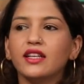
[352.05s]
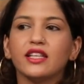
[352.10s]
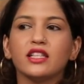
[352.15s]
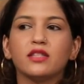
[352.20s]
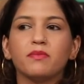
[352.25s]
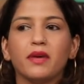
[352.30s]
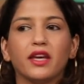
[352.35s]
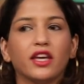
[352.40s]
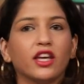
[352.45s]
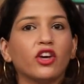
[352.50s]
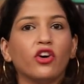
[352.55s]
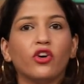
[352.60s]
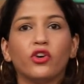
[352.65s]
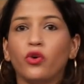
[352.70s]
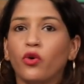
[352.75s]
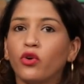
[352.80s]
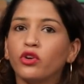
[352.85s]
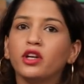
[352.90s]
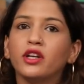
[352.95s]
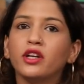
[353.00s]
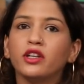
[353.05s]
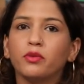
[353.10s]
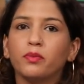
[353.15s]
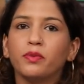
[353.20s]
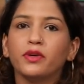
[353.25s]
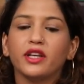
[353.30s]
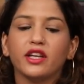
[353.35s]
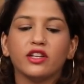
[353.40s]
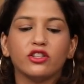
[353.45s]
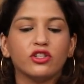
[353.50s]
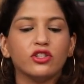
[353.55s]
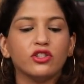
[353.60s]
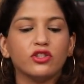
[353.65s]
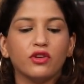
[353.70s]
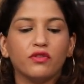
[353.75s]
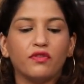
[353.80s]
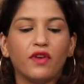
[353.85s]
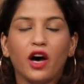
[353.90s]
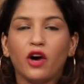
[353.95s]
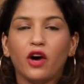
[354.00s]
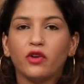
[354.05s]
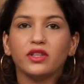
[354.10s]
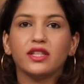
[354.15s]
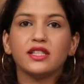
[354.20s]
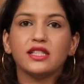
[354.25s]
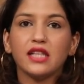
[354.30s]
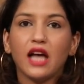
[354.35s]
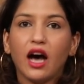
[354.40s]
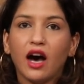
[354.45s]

is making your own interpretations of how this